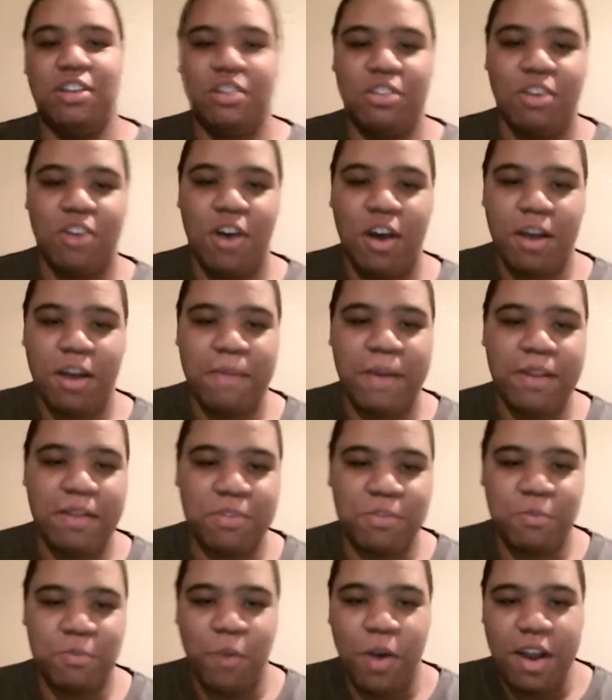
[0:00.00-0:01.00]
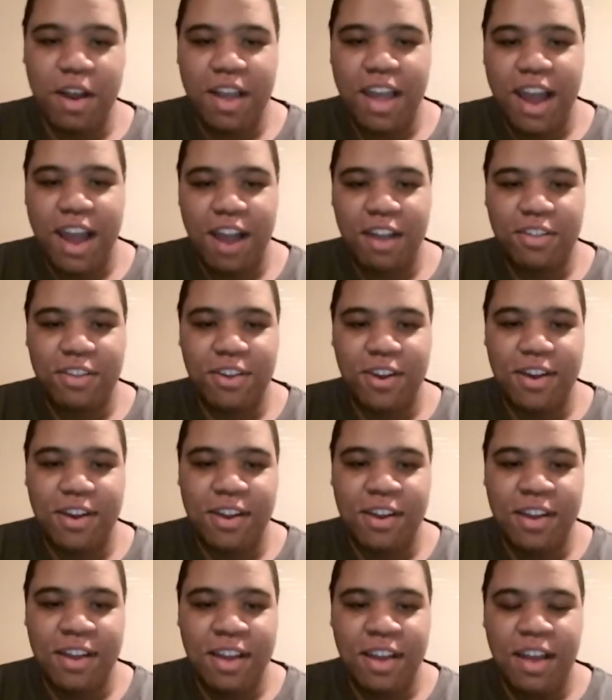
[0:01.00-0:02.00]
talk about this one
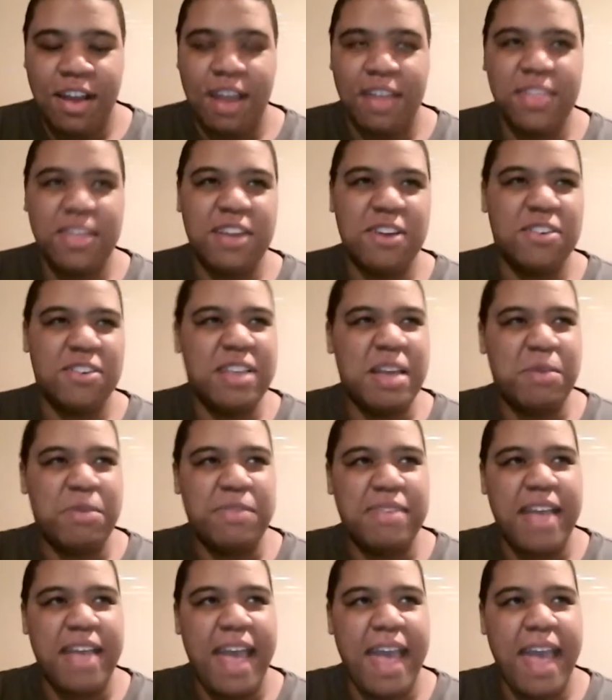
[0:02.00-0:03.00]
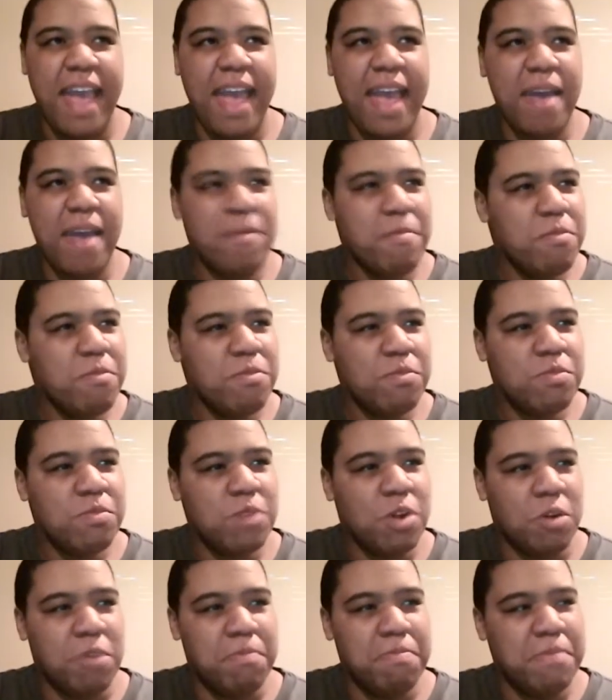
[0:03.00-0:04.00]
character. I think her name was M
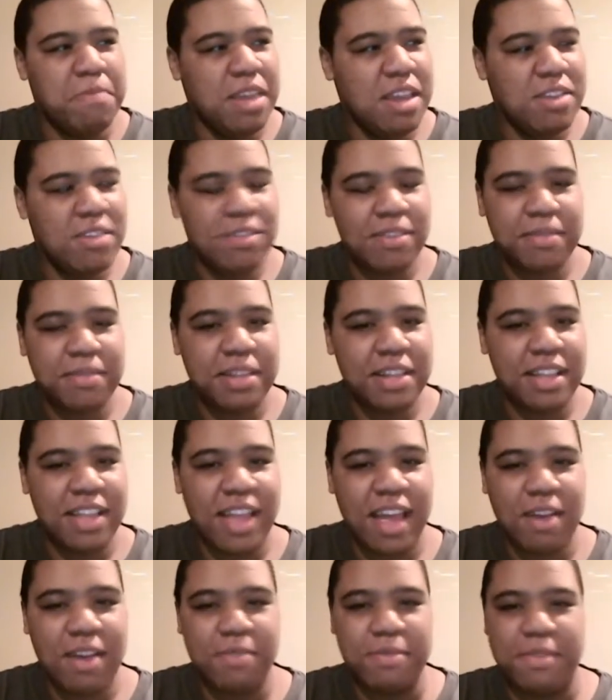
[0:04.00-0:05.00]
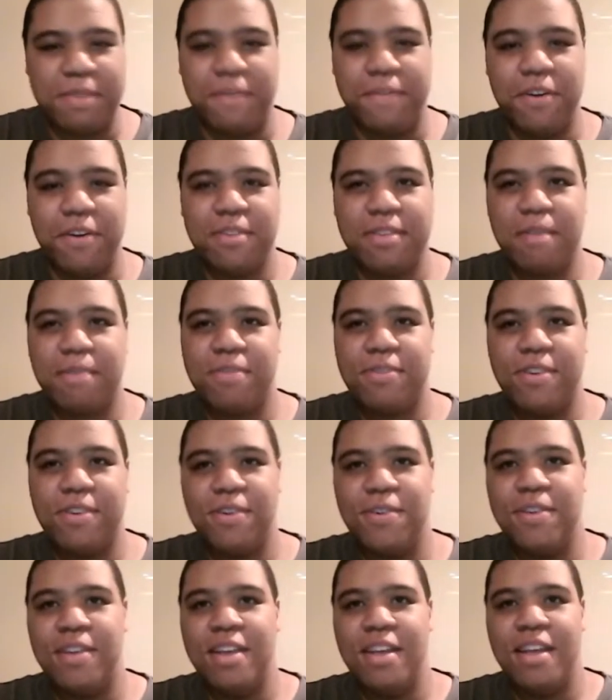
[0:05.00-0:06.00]
or Me or something like that in the first
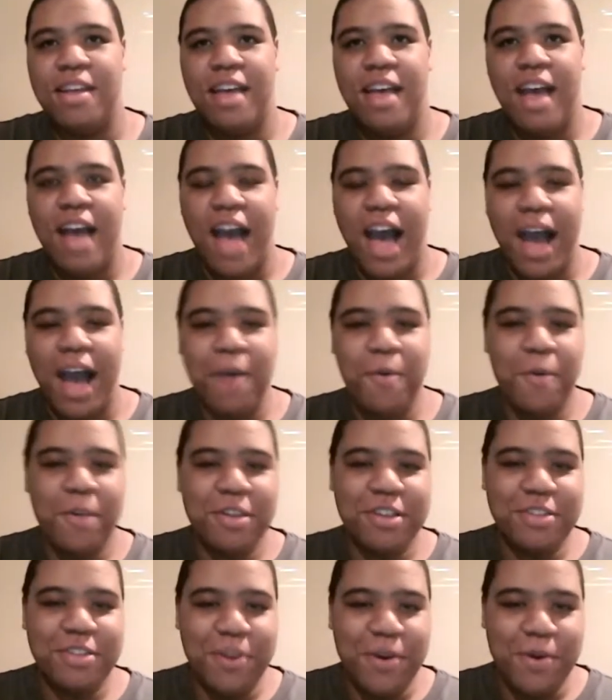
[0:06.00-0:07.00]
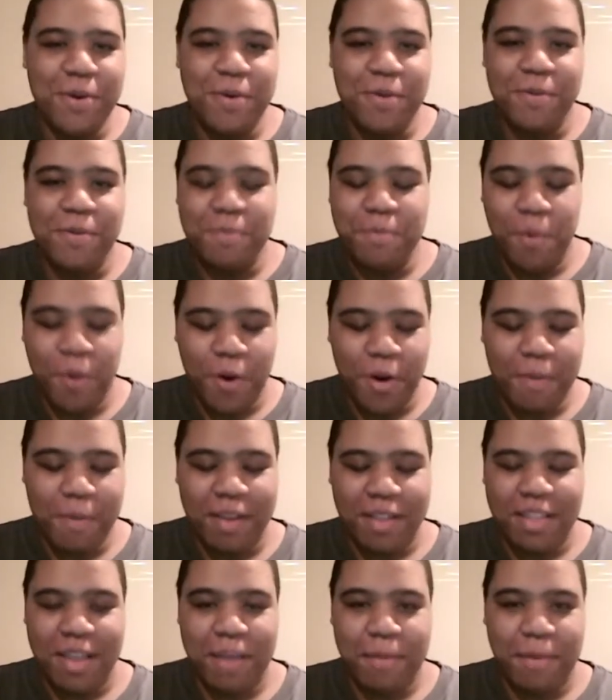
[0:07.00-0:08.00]
episode. I want to know more
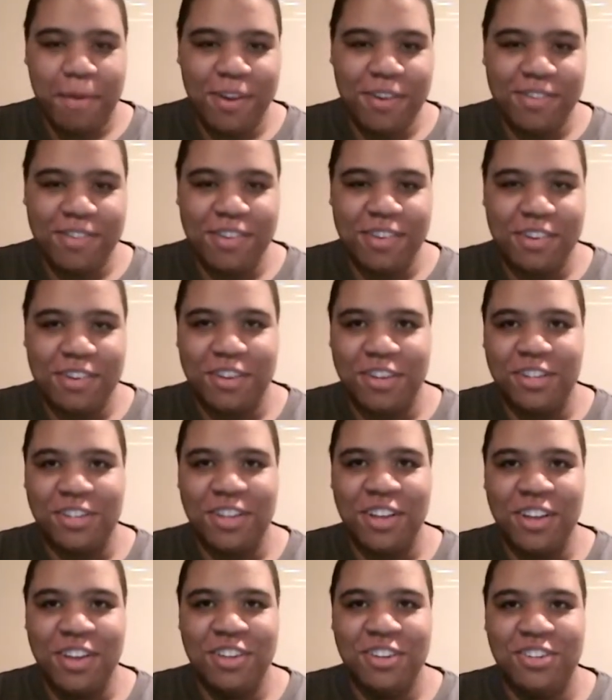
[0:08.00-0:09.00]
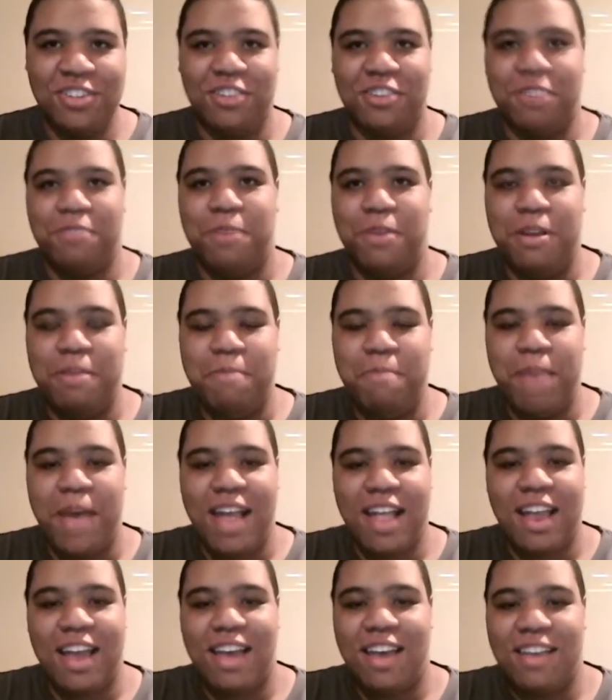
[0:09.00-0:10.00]
about that person because she looks pretty
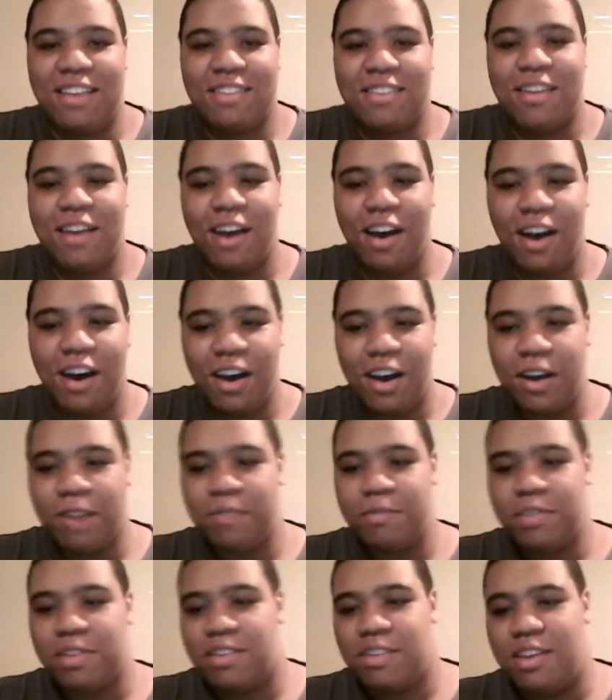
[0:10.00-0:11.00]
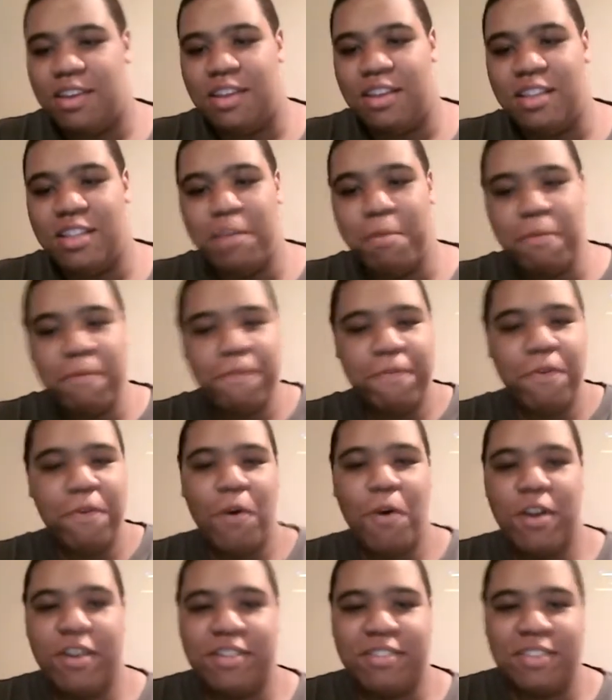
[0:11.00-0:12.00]
badass. Let's see. Number
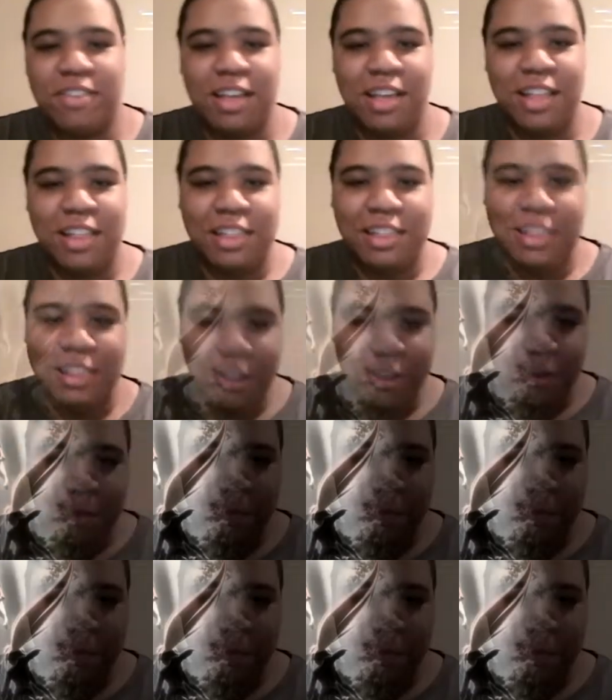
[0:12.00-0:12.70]
4 is Little